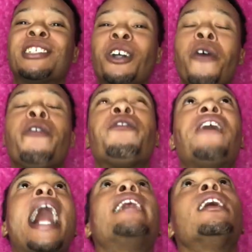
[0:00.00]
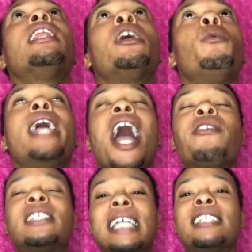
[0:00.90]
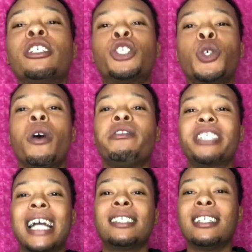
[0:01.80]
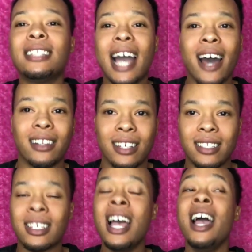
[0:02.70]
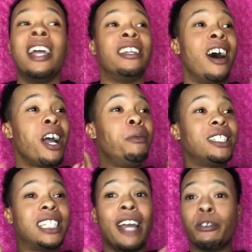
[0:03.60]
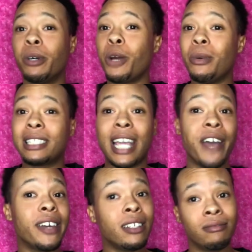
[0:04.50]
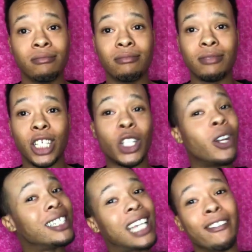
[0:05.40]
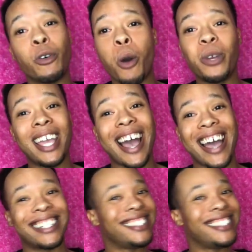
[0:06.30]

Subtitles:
So finally, we have season two of Chasing Dallas. Y'all, it was given what it was given. So let's give it what we got.